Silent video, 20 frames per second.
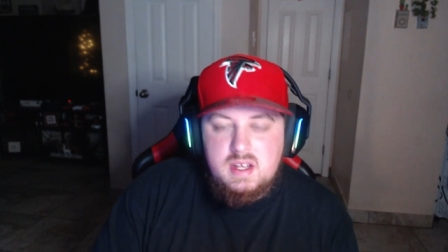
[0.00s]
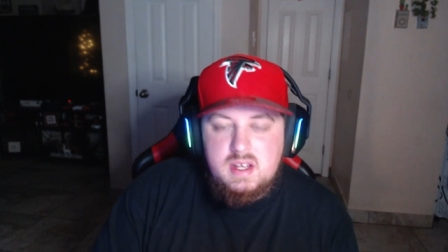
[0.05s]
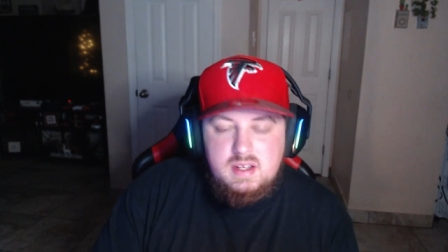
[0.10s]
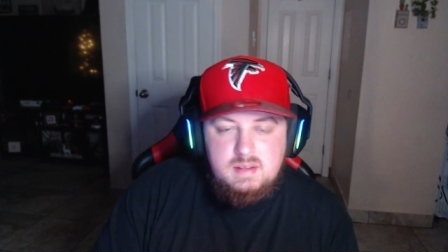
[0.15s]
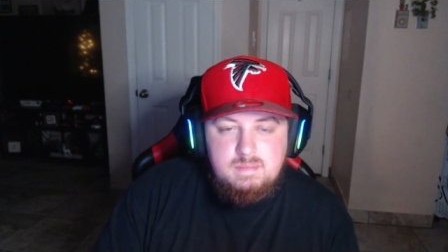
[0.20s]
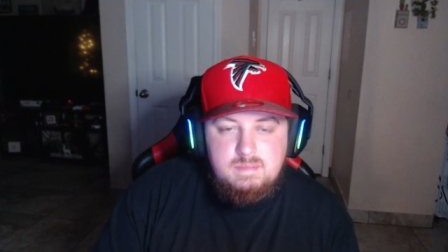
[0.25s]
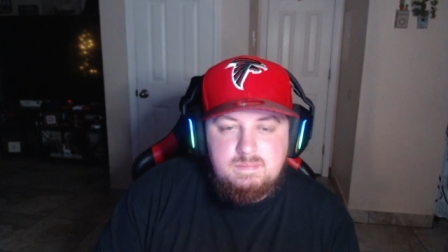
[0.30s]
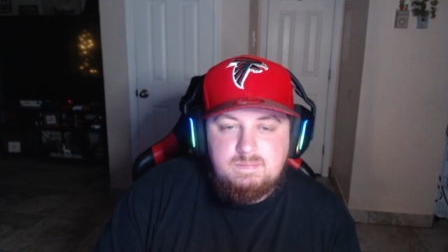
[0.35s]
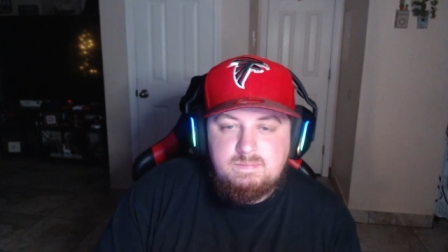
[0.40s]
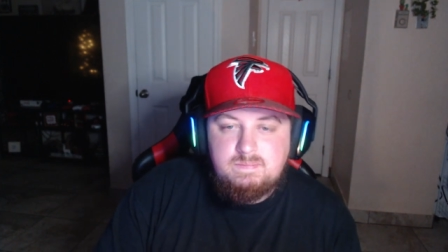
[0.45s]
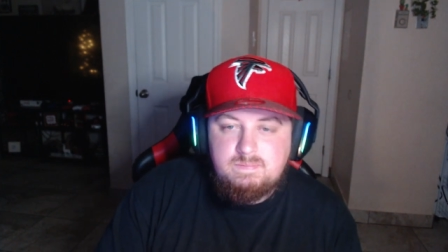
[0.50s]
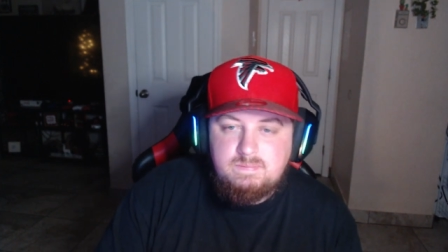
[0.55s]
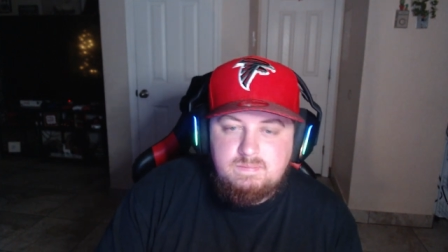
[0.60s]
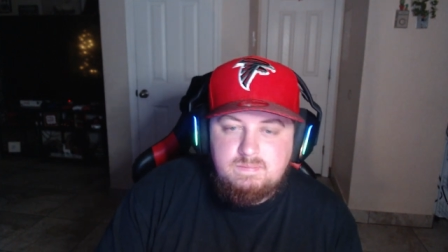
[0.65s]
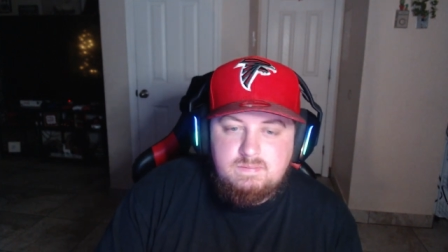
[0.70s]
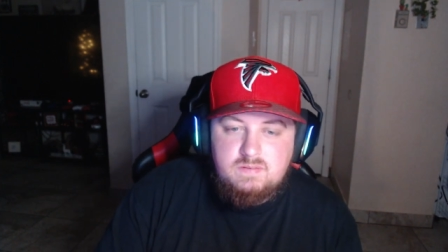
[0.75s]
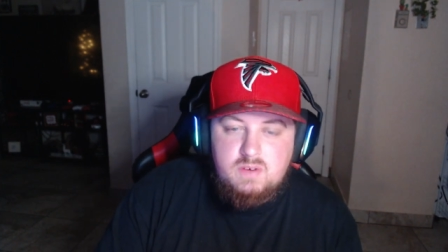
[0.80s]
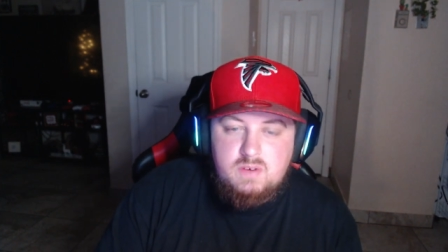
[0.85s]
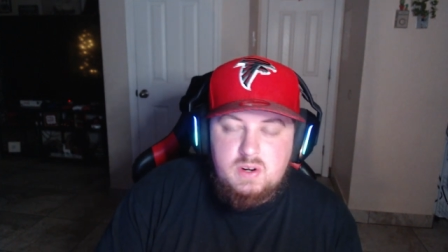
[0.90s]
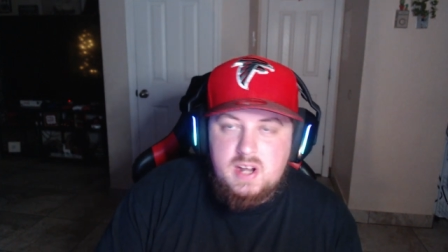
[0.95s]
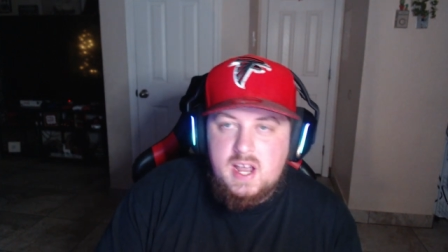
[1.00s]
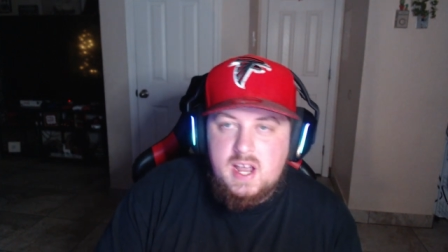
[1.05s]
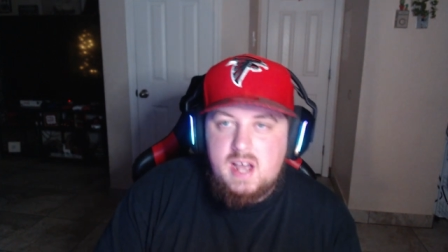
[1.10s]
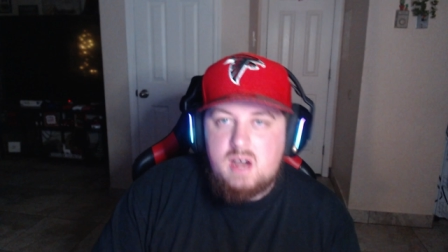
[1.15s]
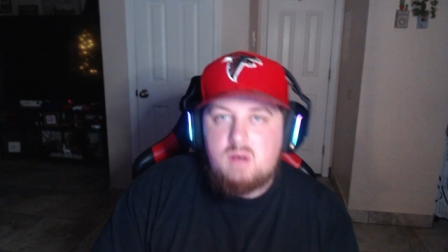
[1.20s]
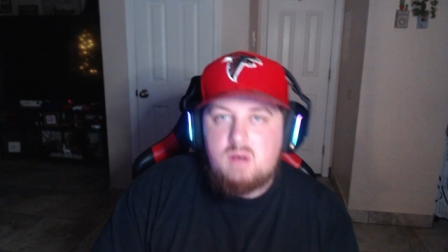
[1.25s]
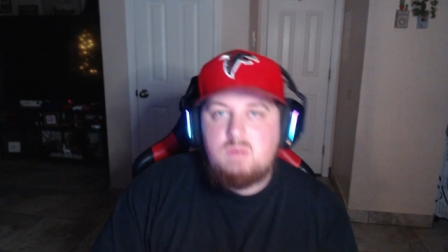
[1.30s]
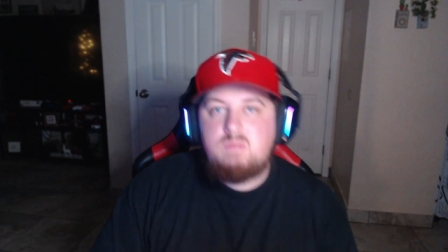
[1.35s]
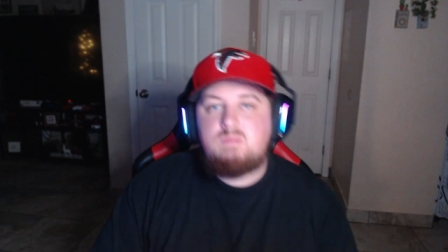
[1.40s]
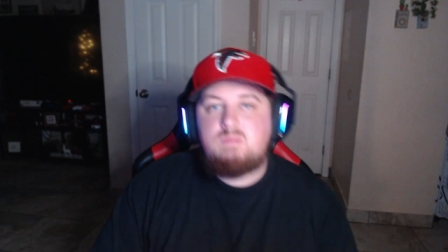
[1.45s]
Um, for
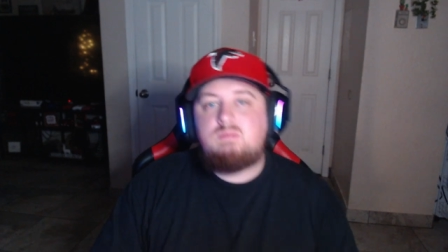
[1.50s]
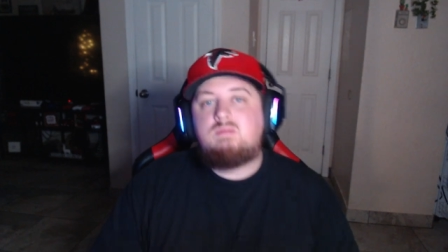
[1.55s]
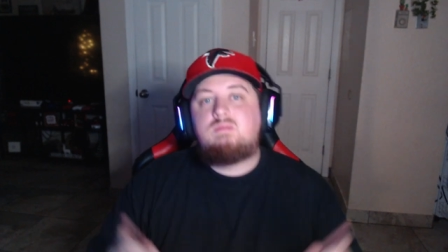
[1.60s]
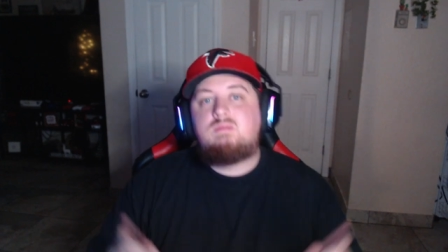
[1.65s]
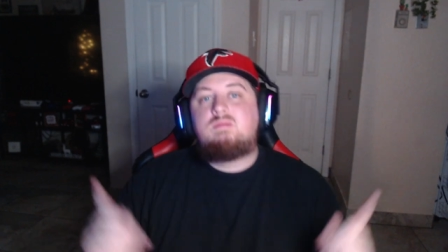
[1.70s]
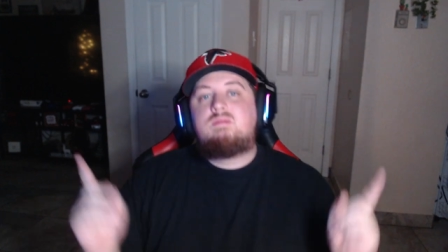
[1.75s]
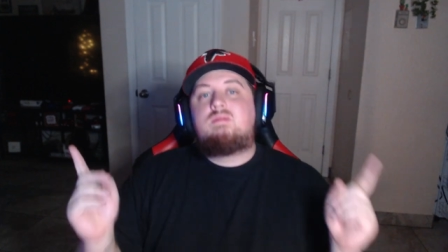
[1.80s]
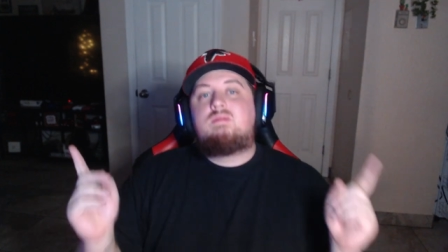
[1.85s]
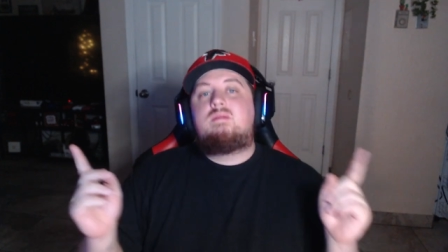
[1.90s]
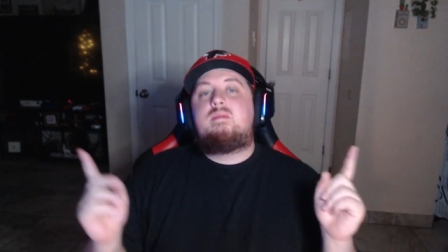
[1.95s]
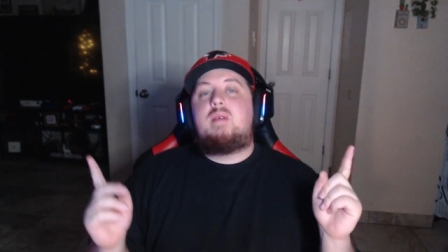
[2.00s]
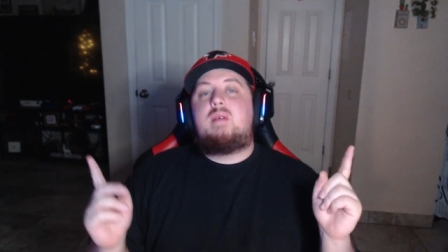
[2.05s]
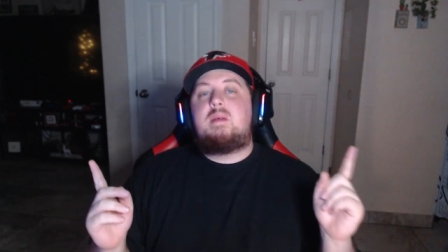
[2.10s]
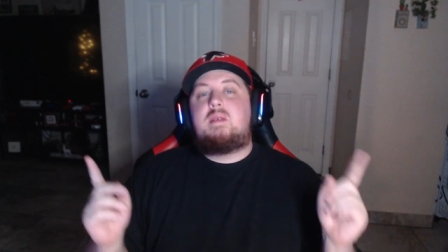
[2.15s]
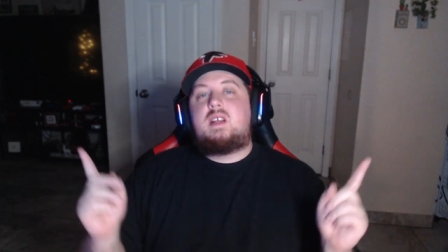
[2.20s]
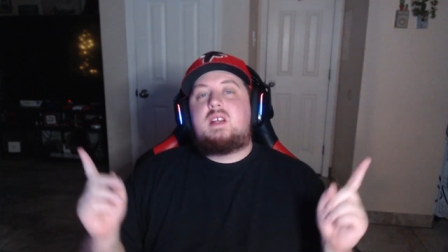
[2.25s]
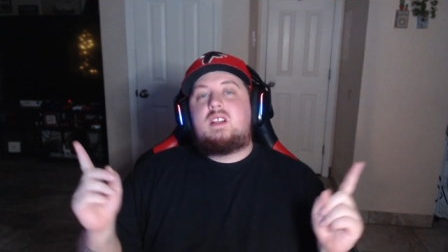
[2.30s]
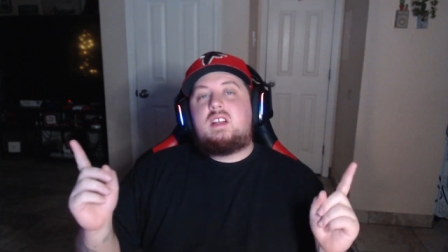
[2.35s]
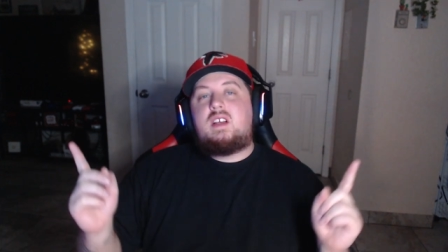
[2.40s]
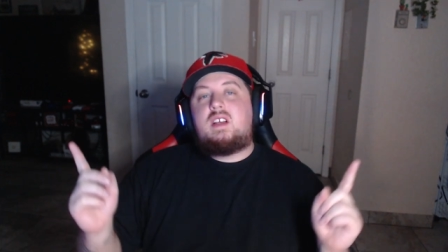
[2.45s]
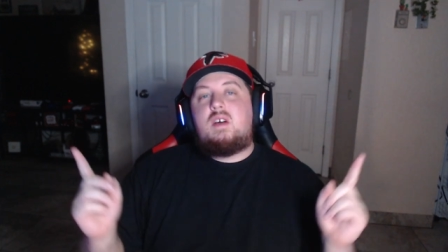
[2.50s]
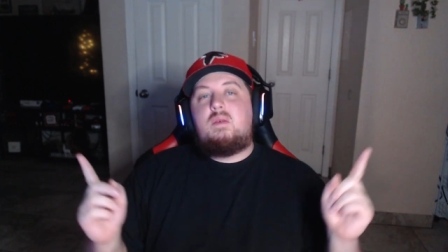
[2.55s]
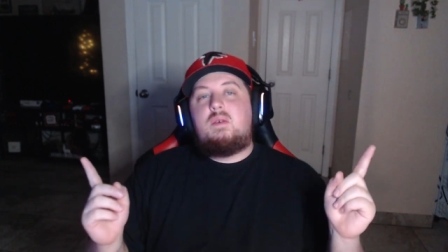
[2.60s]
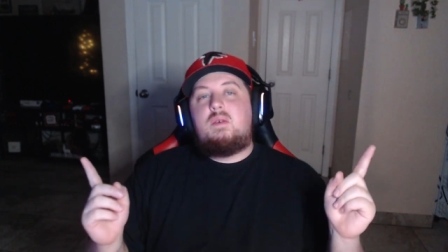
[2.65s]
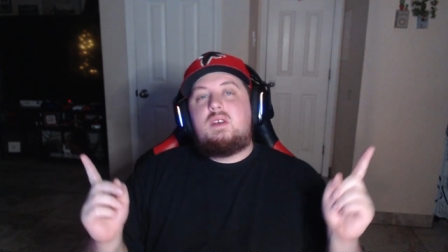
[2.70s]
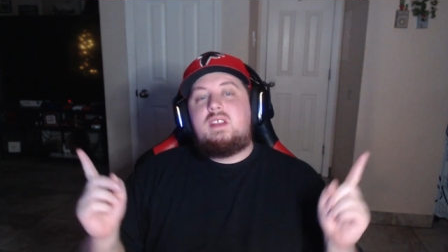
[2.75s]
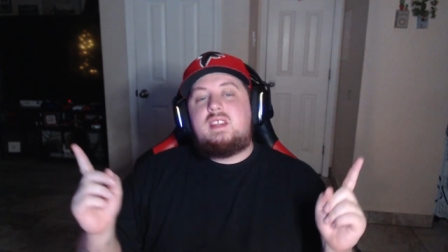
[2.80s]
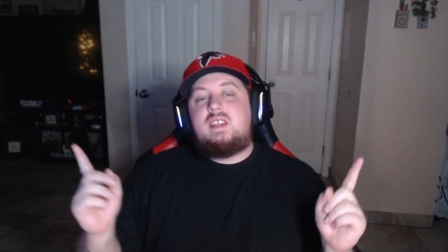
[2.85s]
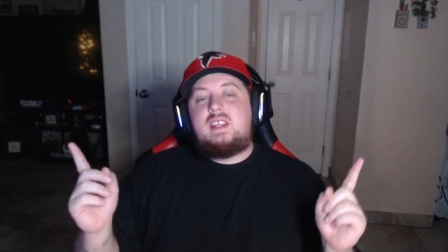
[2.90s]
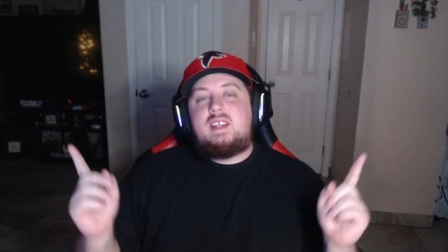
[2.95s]
now, maybe click on
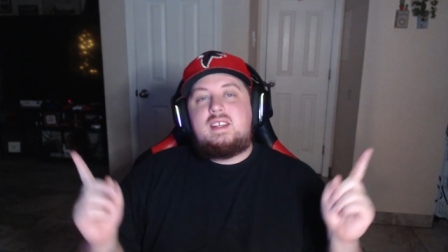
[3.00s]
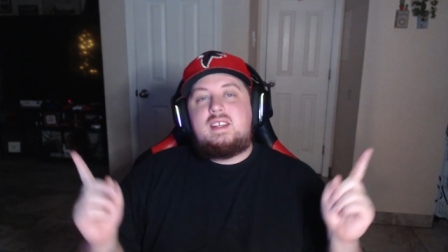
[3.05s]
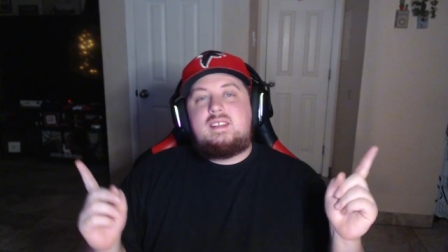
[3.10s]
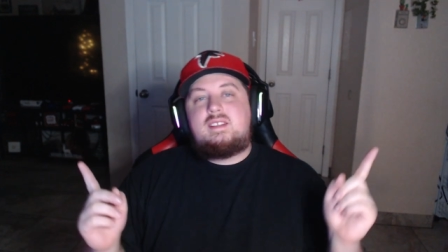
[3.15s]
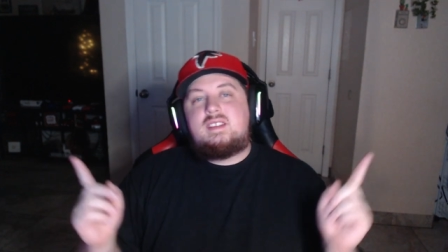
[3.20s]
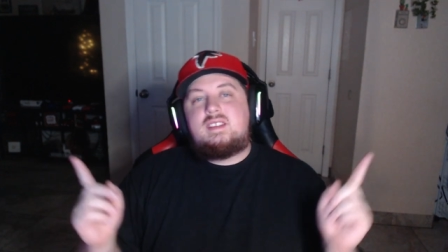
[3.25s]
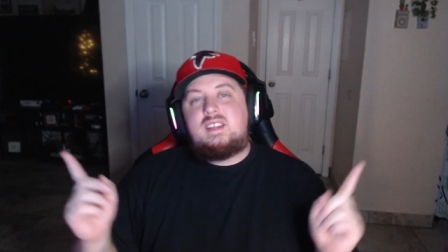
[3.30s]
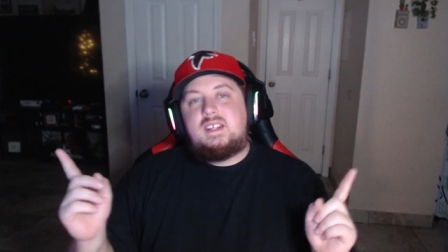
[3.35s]
one of these.